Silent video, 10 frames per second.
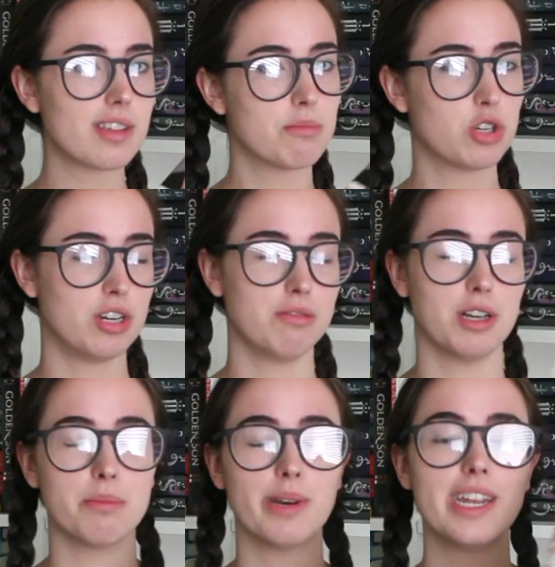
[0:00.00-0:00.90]
I'm sure I
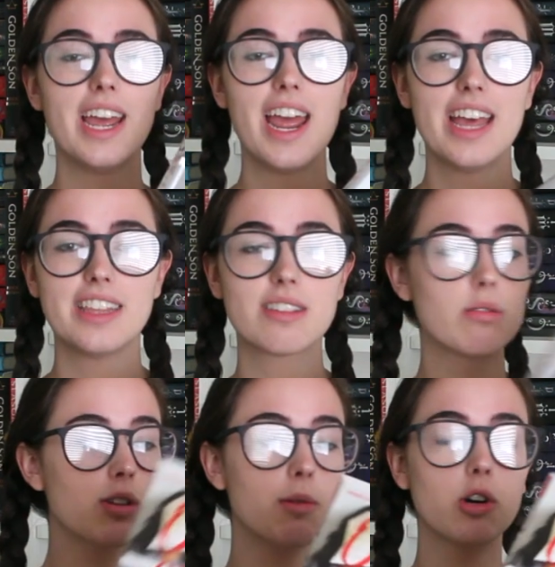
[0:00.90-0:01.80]
will, but this
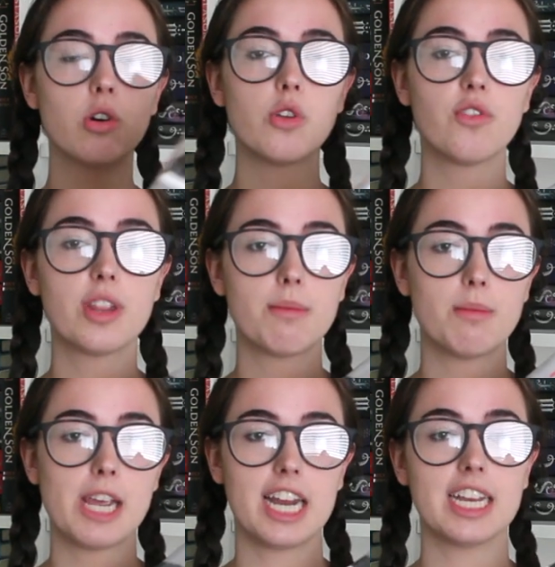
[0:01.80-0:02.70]
was super cool for them to
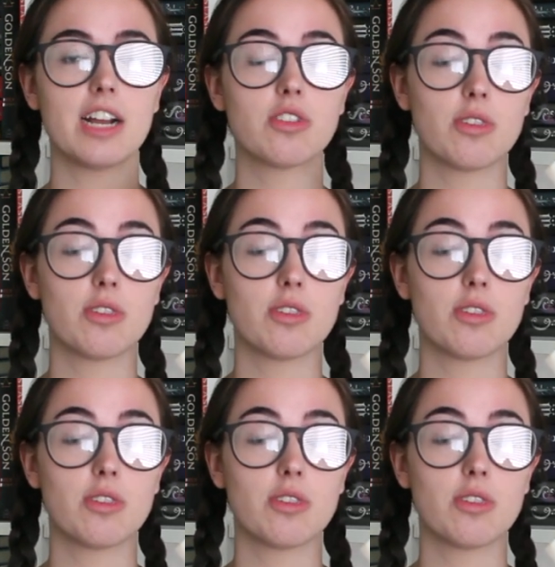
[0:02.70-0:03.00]
be handing out.